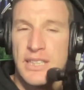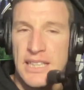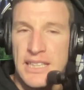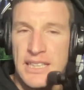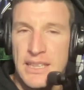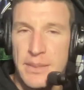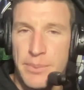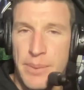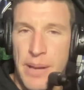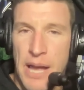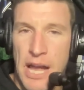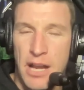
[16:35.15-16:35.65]
in
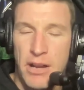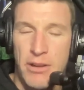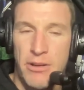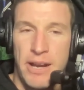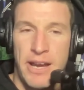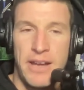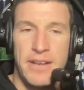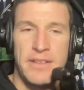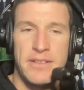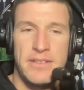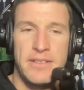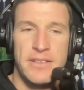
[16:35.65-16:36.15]
the
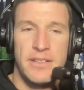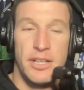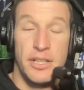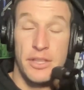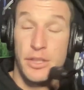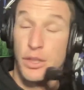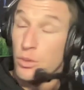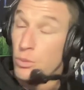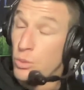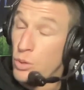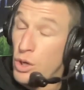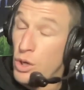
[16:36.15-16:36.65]
background. I
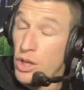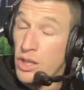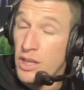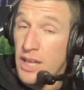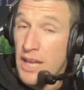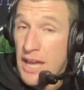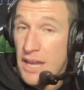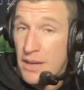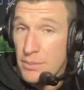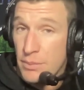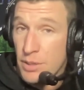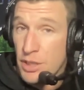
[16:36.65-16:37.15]
do work
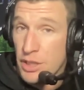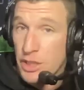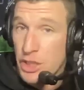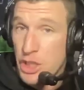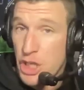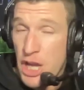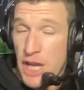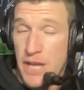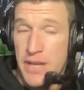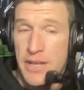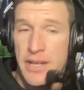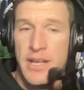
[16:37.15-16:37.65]
out of my
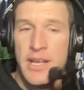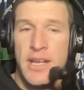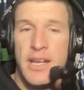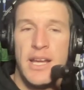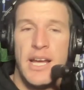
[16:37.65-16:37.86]
shed.